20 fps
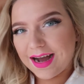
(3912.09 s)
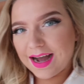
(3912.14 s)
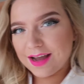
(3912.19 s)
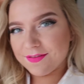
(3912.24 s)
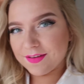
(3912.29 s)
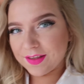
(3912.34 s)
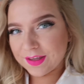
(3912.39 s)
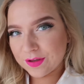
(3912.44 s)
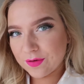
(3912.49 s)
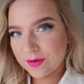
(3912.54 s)

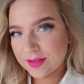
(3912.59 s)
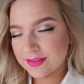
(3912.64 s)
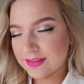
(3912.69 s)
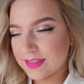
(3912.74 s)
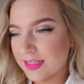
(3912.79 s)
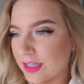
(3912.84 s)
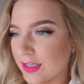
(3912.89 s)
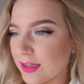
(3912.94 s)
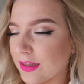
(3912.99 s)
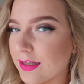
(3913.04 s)
I feel like you can
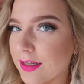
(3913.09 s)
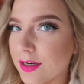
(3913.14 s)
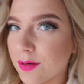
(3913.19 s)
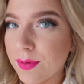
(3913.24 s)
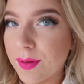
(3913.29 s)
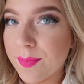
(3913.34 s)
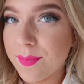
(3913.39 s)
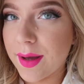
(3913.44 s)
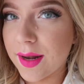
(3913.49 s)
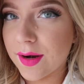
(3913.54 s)
see it a little
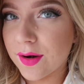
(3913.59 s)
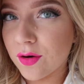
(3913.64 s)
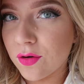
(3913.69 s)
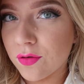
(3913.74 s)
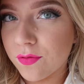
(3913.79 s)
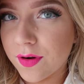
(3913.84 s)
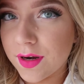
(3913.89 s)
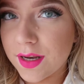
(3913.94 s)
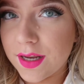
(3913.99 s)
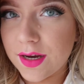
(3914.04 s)
bit better
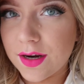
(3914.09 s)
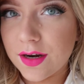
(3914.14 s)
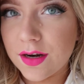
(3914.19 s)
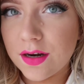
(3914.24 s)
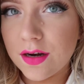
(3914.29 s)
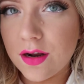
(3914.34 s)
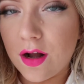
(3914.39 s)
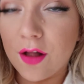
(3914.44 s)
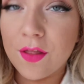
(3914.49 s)
over here,